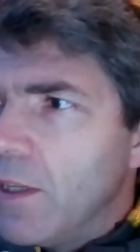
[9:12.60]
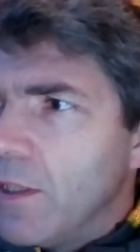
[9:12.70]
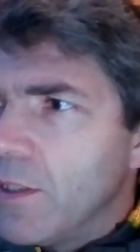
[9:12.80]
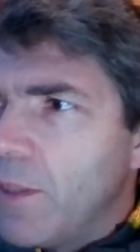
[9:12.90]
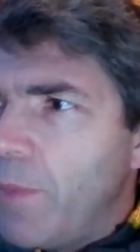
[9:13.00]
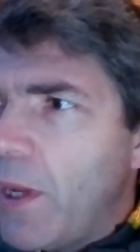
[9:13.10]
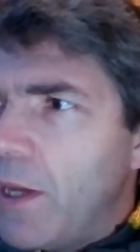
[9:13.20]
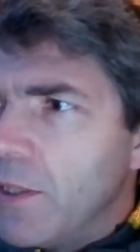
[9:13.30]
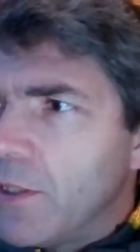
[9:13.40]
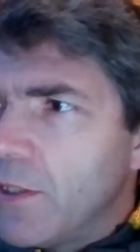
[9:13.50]
supply
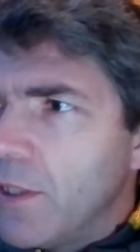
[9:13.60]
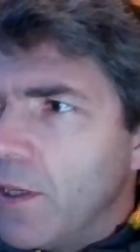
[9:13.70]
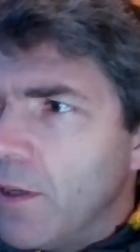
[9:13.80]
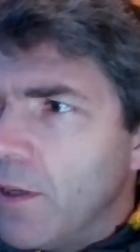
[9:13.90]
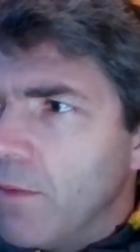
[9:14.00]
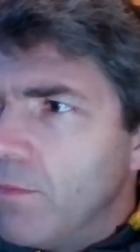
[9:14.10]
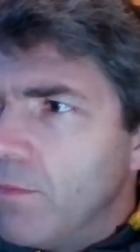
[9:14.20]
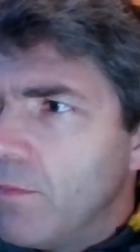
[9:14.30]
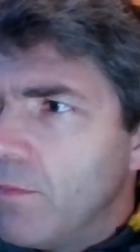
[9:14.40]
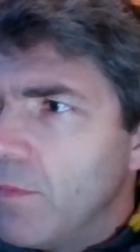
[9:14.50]
is
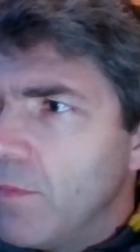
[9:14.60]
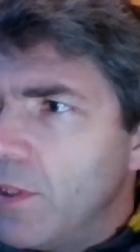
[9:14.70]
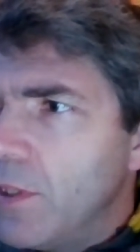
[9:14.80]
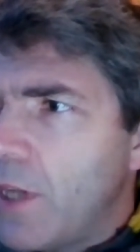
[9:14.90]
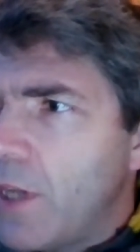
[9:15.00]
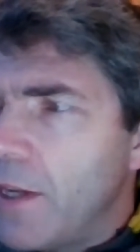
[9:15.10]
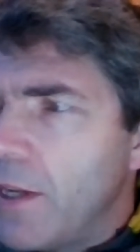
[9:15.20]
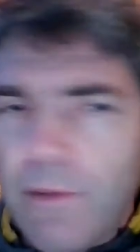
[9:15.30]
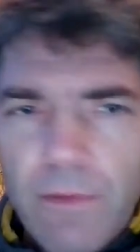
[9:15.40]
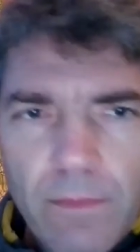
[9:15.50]
high
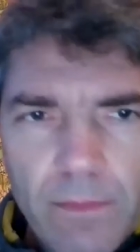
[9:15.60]
enough,